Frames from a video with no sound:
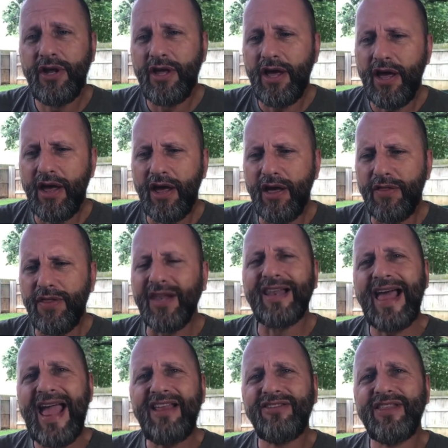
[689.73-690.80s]
The
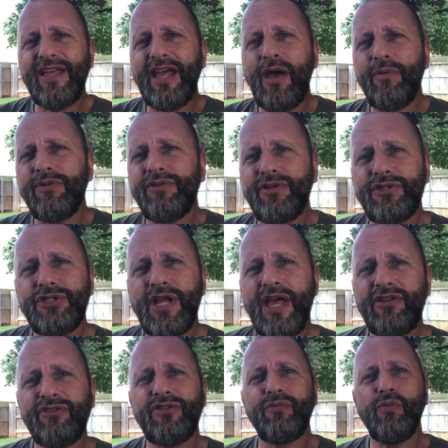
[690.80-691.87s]
last thing I would
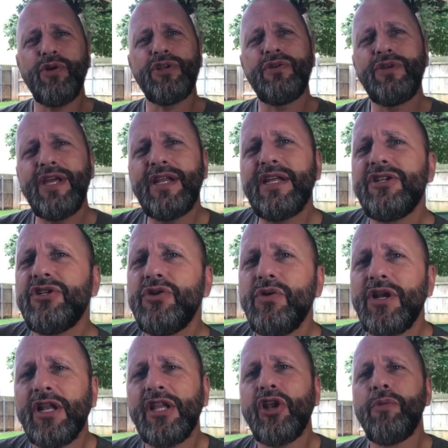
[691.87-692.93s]
suggest when you get into
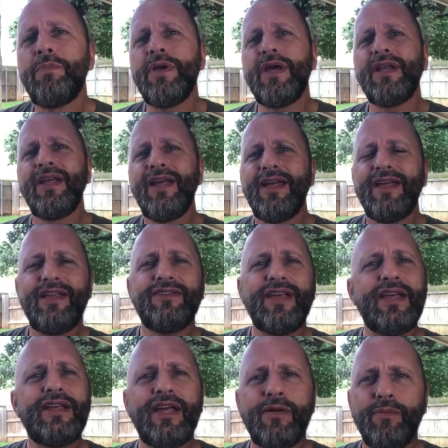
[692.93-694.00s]
it a little bit is
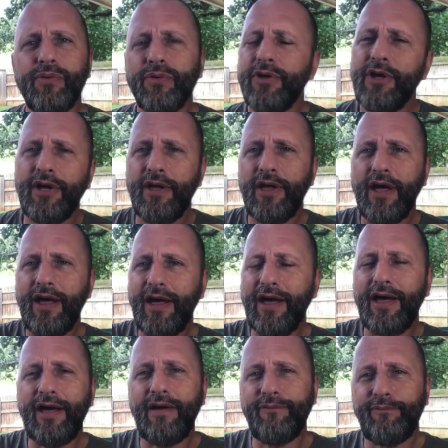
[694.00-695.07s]
a gimbal.
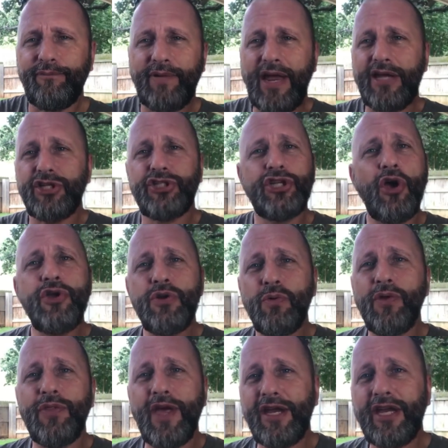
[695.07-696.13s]
I can't show you
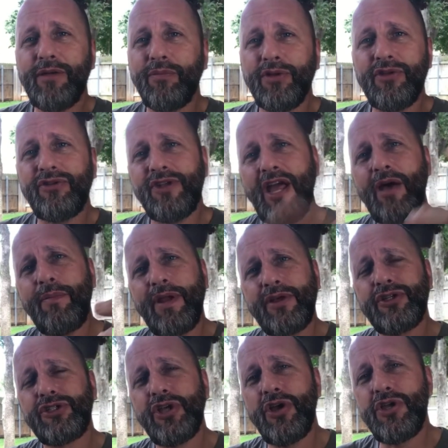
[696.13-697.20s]
what that gimbal is now, but I'll
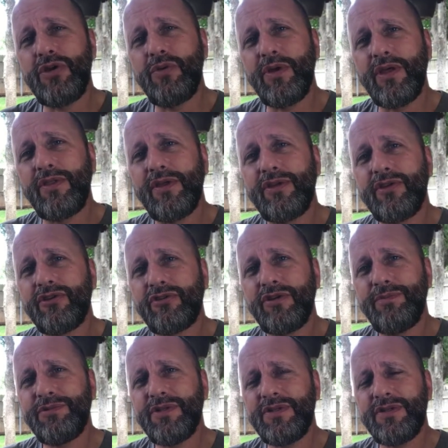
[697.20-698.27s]
show you in the
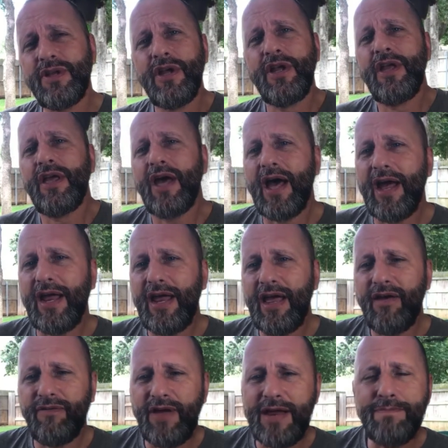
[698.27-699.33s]
descriptions. I
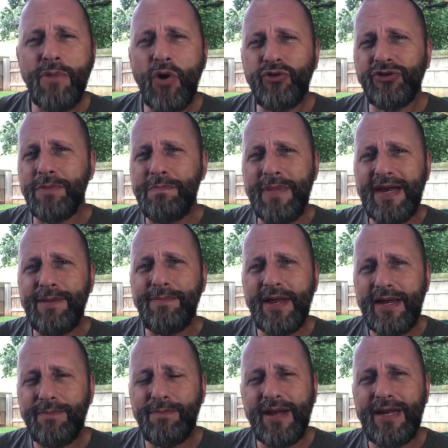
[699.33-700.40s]
have a Moza
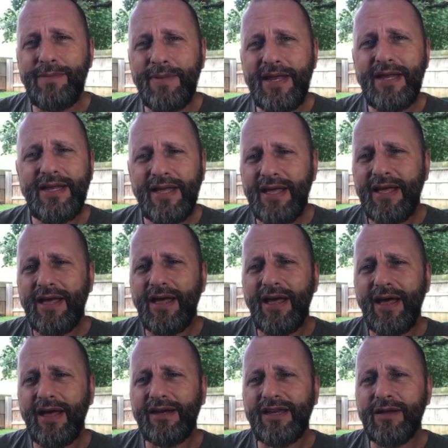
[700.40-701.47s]
Mini-Me
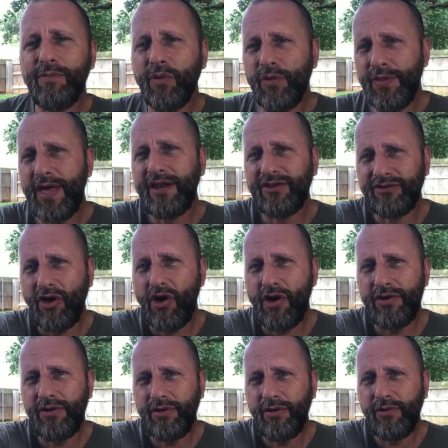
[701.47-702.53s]
gimbal that is
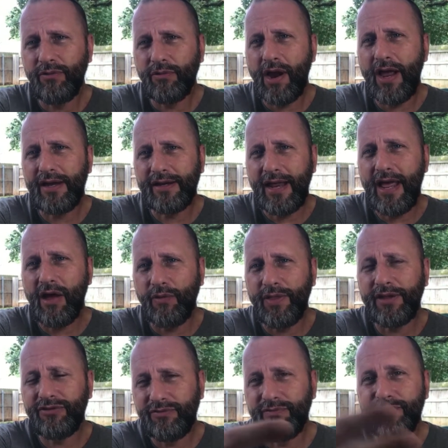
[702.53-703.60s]
on right now
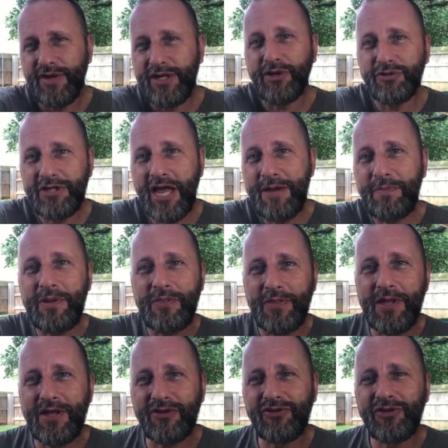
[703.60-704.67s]
that's videotaping
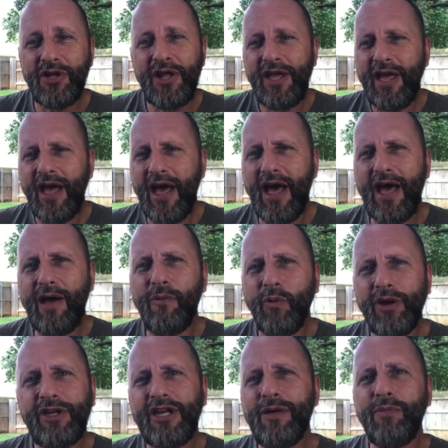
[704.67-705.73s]
this.
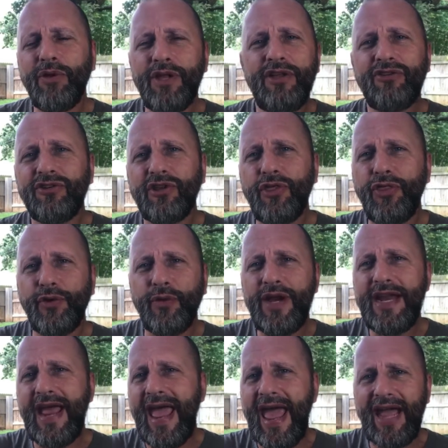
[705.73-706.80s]
What a gimbal is a
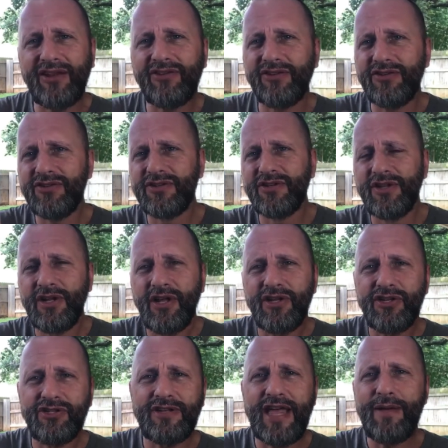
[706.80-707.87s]
3-axis
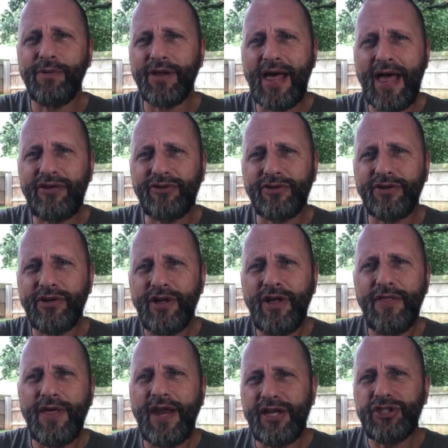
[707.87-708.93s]
stabilizer
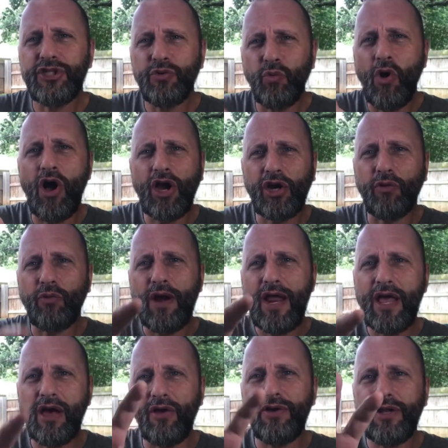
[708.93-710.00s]
that as you walk
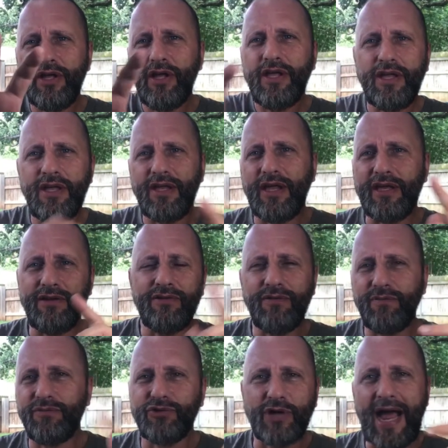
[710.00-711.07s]
around, it
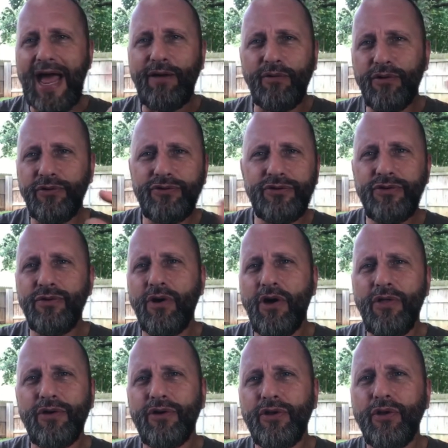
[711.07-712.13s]
gyros, do
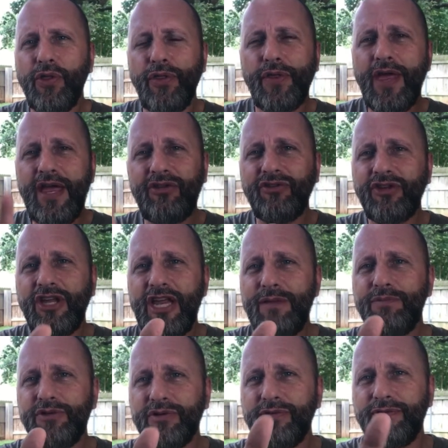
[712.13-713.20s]
all their little things, and
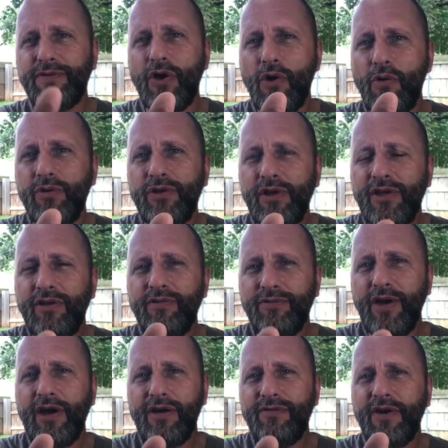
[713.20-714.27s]
keeps your phone
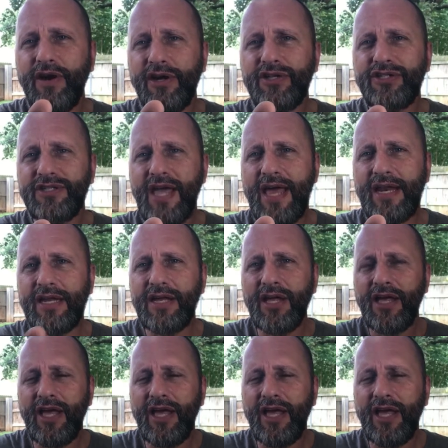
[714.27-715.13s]
very, very steady.